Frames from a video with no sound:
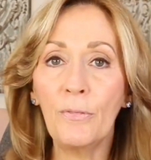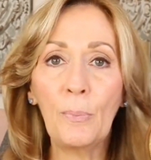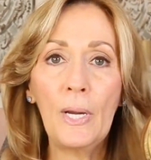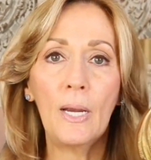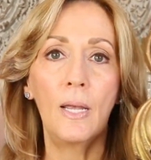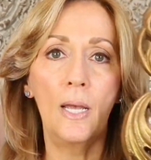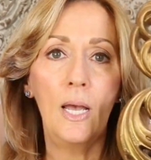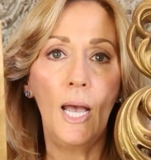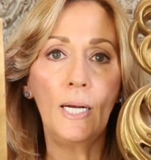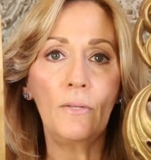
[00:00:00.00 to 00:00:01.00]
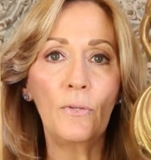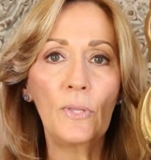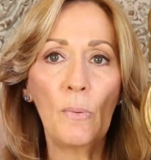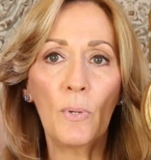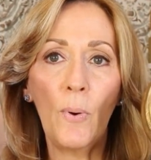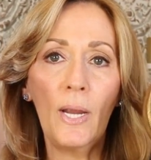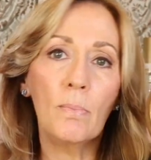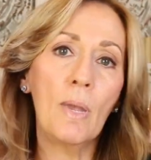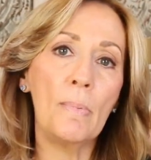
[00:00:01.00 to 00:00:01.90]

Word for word: three, and I thought they were great.